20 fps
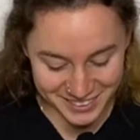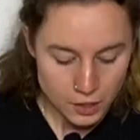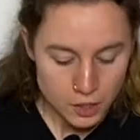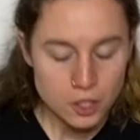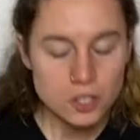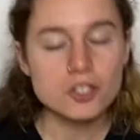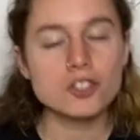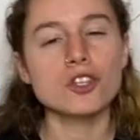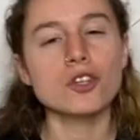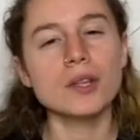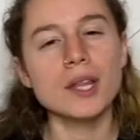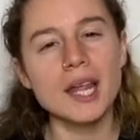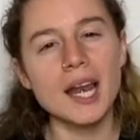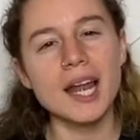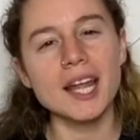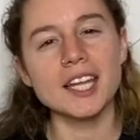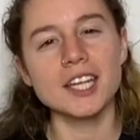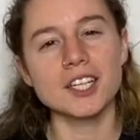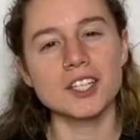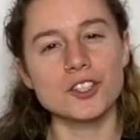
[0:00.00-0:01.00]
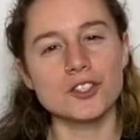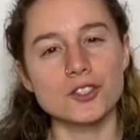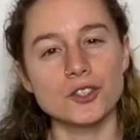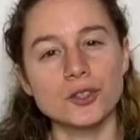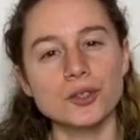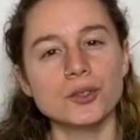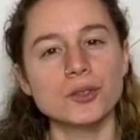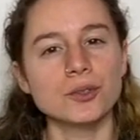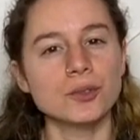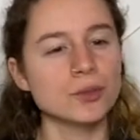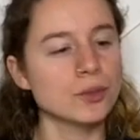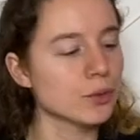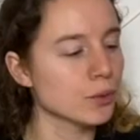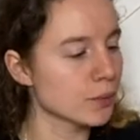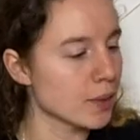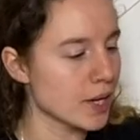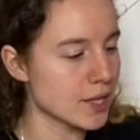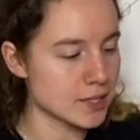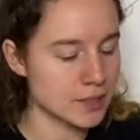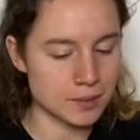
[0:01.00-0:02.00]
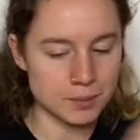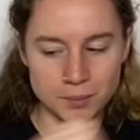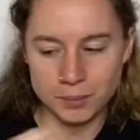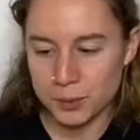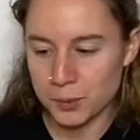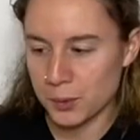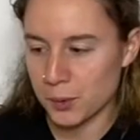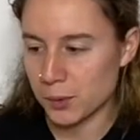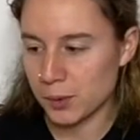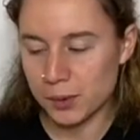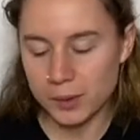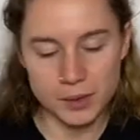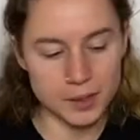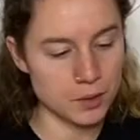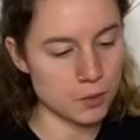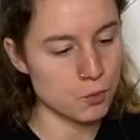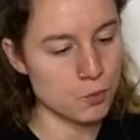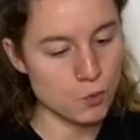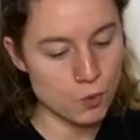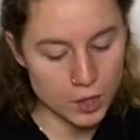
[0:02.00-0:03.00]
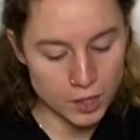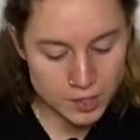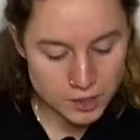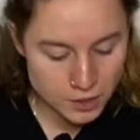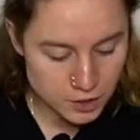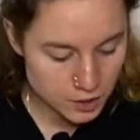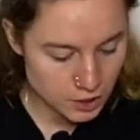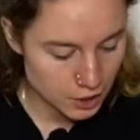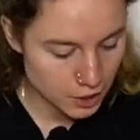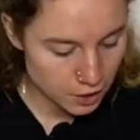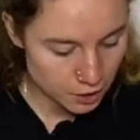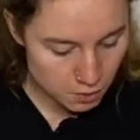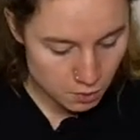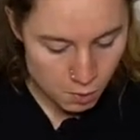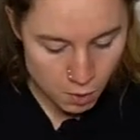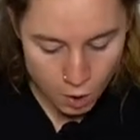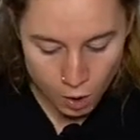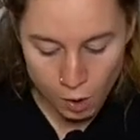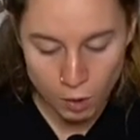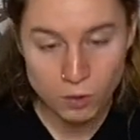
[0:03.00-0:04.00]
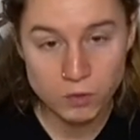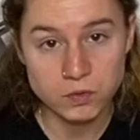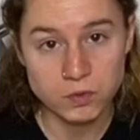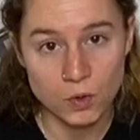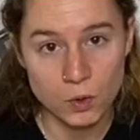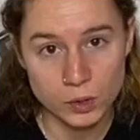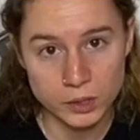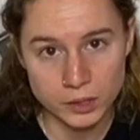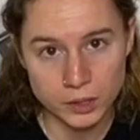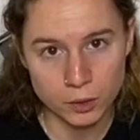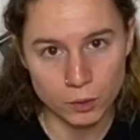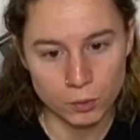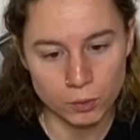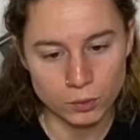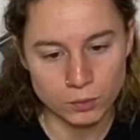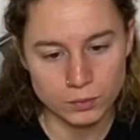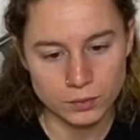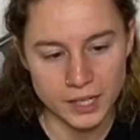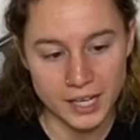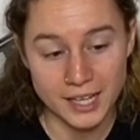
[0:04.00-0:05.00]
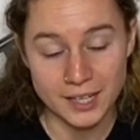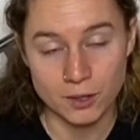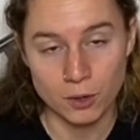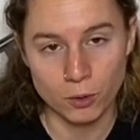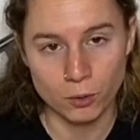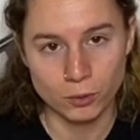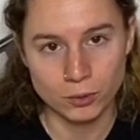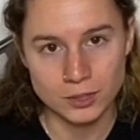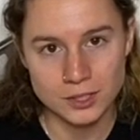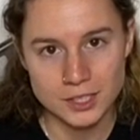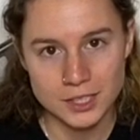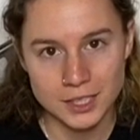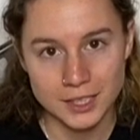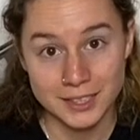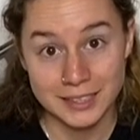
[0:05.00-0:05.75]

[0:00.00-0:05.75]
So that I can do the resin pour in one go, all 8 holes.